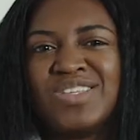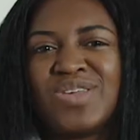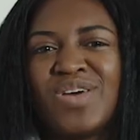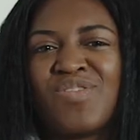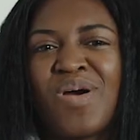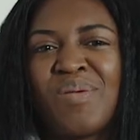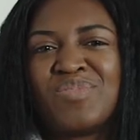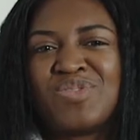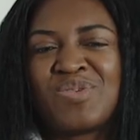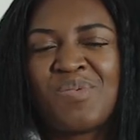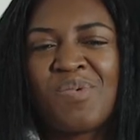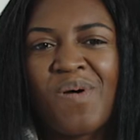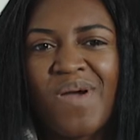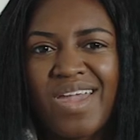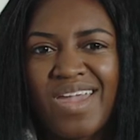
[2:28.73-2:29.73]
So I've come to a
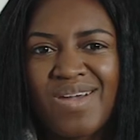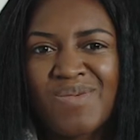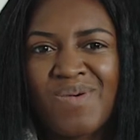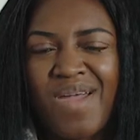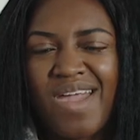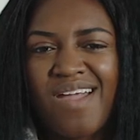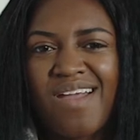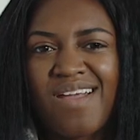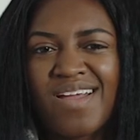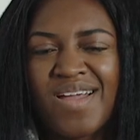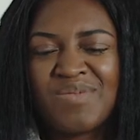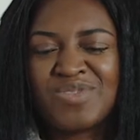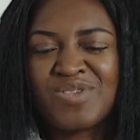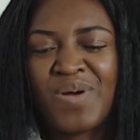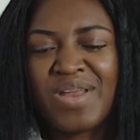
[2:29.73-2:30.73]
point where
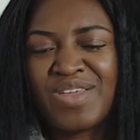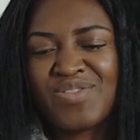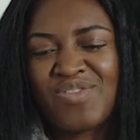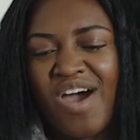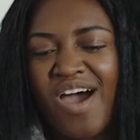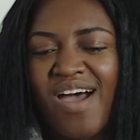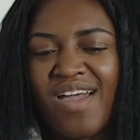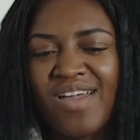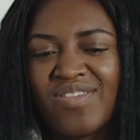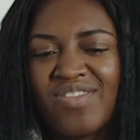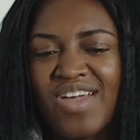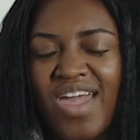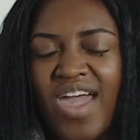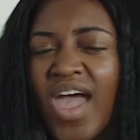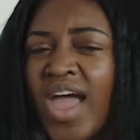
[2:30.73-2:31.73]
I'm 25
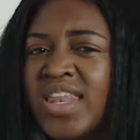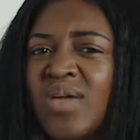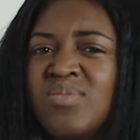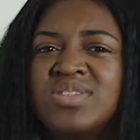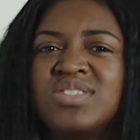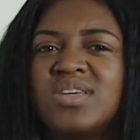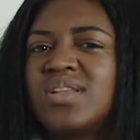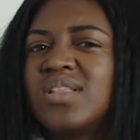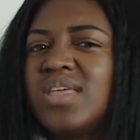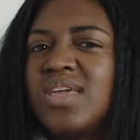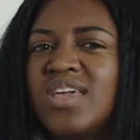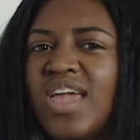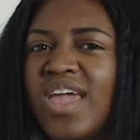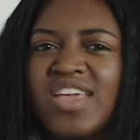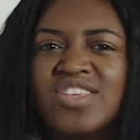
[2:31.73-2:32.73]
and I'm
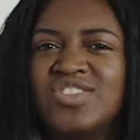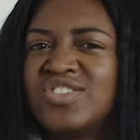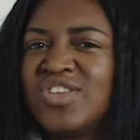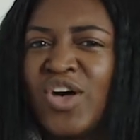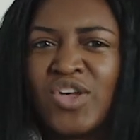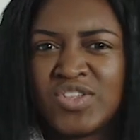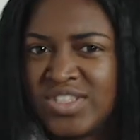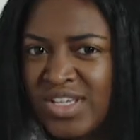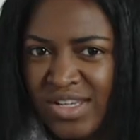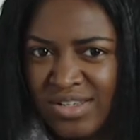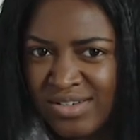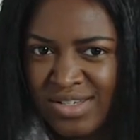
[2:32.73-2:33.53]
suddenly exhausted.